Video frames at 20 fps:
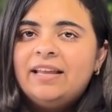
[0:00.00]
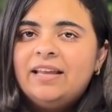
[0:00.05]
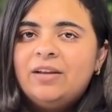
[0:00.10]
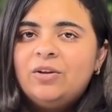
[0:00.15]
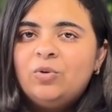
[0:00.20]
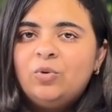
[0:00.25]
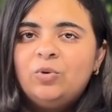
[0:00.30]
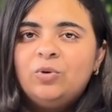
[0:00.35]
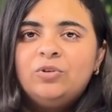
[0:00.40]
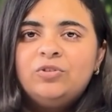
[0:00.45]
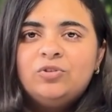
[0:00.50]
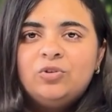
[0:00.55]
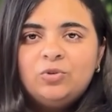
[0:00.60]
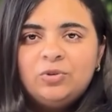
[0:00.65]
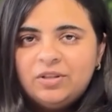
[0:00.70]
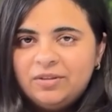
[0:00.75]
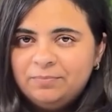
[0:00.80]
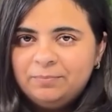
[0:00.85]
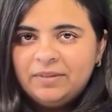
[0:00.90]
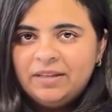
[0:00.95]
indoors
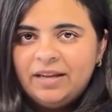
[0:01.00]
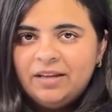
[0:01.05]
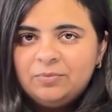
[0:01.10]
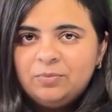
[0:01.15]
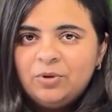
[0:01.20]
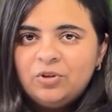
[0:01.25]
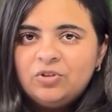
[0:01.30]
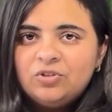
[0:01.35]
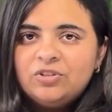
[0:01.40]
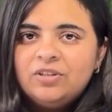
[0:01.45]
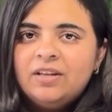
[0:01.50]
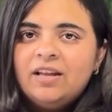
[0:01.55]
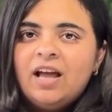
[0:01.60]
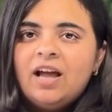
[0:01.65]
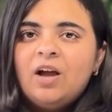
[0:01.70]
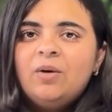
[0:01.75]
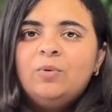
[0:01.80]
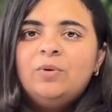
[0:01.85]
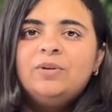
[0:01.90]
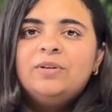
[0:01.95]
during peak pollution
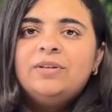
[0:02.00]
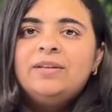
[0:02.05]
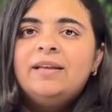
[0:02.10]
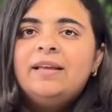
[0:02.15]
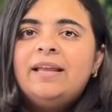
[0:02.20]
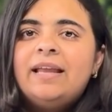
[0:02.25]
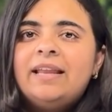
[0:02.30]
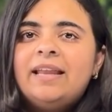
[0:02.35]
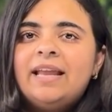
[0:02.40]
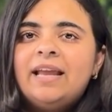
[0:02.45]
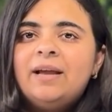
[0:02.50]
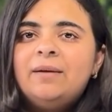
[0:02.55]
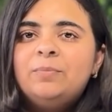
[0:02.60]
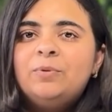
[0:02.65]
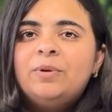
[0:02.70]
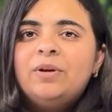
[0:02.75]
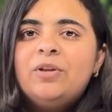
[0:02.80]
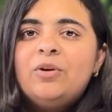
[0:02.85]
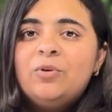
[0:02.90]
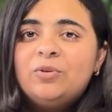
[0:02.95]
hours can help
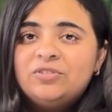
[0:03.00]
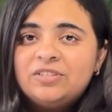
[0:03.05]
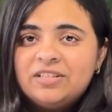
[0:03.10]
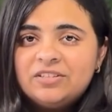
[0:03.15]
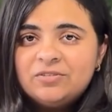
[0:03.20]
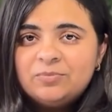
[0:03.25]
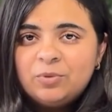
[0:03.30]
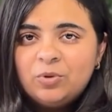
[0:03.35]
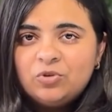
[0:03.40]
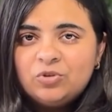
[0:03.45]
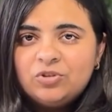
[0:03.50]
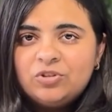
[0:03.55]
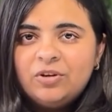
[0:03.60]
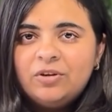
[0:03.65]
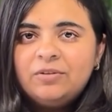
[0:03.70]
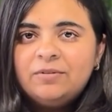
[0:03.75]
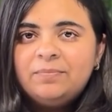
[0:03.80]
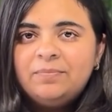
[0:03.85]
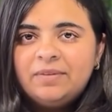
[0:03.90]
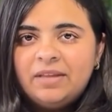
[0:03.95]
reduce
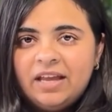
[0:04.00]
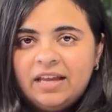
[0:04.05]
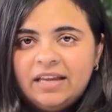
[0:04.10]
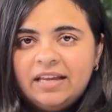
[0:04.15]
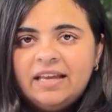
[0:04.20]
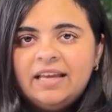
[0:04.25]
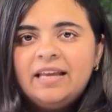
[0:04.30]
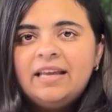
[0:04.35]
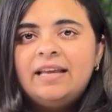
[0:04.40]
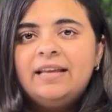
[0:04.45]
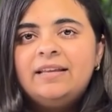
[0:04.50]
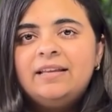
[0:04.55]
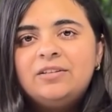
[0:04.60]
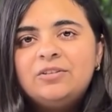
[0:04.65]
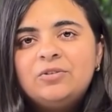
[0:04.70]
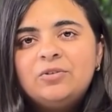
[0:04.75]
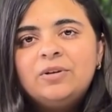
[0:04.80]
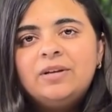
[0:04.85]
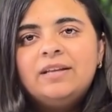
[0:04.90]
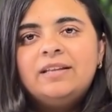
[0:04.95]
exposure.
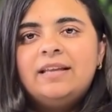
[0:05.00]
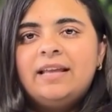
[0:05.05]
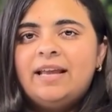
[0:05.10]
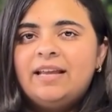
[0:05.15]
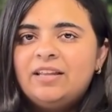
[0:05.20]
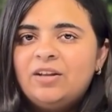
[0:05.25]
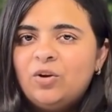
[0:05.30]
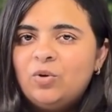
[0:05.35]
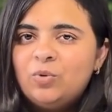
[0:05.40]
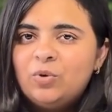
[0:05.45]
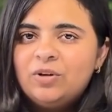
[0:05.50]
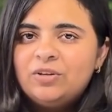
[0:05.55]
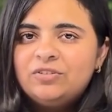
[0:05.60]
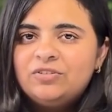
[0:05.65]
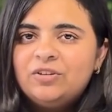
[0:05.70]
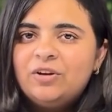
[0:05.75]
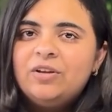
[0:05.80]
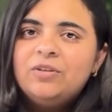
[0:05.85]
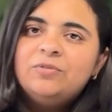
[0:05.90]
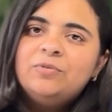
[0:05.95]
Industries can lower
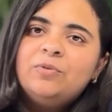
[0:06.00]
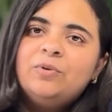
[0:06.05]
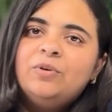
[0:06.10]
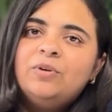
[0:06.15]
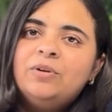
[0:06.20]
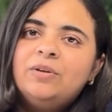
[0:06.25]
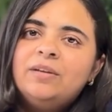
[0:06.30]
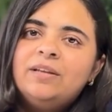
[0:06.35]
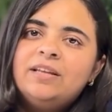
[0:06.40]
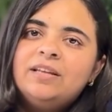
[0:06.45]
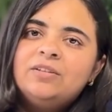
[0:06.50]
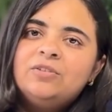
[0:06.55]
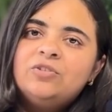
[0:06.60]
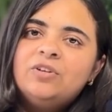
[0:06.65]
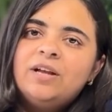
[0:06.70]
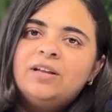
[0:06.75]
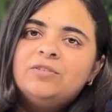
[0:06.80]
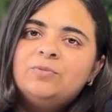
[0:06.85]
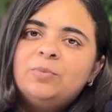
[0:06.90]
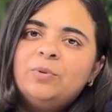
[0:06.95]
sulfur in
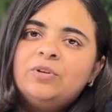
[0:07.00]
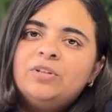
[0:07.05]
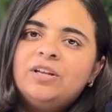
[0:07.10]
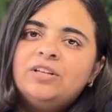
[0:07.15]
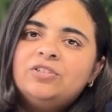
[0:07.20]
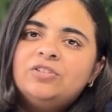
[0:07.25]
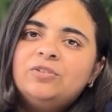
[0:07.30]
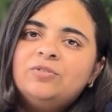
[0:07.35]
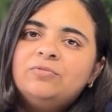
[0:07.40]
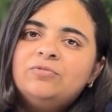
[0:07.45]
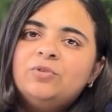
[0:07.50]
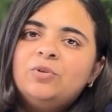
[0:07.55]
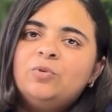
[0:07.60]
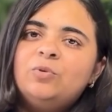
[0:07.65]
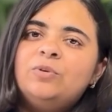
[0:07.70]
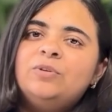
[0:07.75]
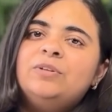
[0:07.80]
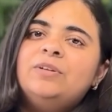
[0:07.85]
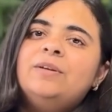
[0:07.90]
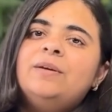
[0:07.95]
transportation
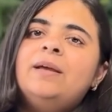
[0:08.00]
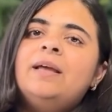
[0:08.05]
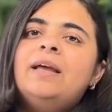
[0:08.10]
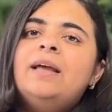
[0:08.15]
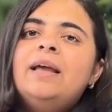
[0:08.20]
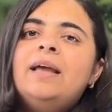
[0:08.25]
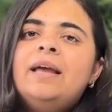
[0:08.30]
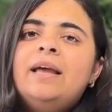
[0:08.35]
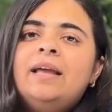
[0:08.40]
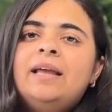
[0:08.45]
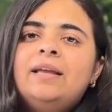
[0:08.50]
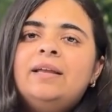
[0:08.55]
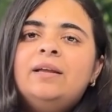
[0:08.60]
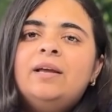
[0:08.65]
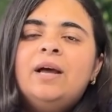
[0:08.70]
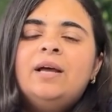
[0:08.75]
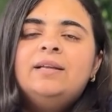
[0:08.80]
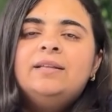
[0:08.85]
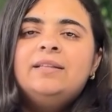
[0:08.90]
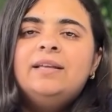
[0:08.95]
fuels. It
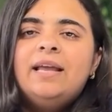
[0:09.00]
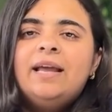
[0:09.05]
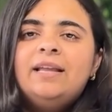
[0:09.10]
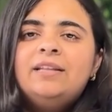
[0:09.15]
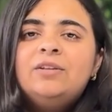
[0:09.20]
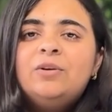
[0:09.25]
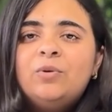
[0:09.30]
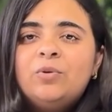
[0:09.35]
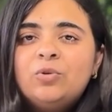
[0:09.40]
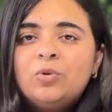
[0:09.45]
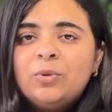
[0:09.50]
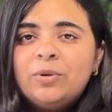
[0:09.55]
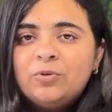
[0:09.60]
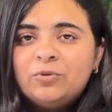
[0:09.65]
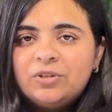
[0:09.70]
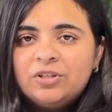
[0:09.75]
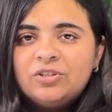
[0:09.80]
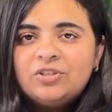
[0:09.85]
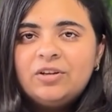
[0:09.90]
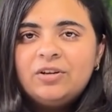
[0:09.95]
cuts SO2
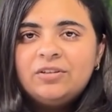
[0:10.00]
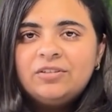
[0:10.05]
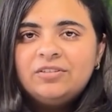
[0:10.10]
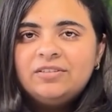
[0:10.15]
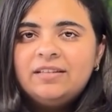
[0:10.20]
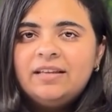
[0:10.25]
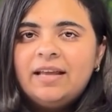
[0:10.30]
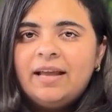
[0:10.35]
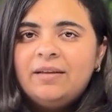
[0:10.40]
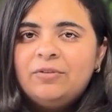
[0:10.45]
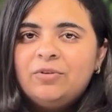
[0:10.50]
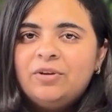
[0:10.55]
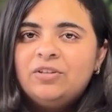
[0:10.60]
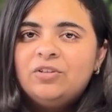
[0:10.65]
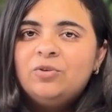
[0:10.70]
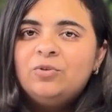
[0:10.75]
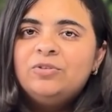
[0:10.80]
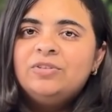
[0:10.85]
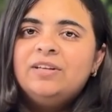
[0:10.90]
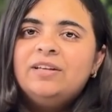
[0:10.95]
emissions and
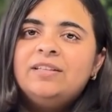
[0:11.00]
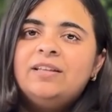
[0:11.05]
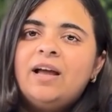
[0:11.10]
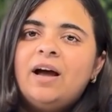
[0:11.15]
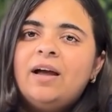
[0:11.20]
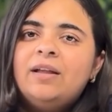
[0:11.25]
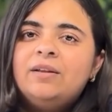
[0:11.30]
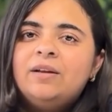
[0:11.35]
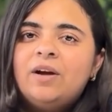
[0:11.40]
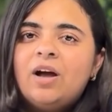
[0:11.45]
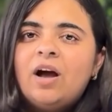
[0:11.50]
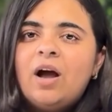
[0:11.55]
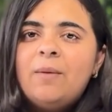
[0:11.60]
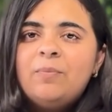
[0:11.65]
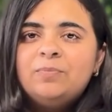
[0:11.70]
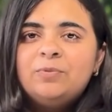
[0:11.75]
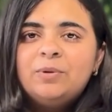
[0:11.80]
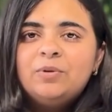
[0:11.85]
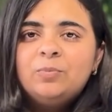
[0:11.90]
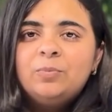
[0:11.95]
reduces other
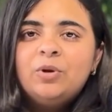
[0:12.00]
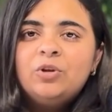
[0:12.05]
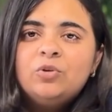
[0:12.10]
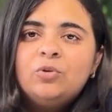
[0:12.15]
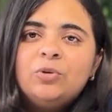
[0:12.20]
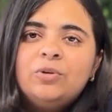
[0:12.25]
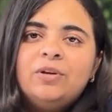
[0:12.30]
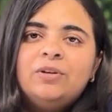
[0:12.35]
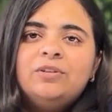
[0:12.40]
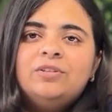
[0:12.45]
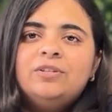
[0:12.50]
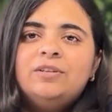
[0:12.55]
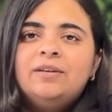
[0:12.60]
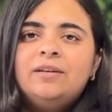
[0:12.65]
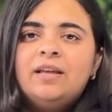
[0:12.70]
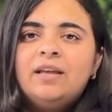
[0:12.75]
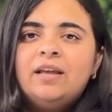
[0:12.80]
harmful pollutants.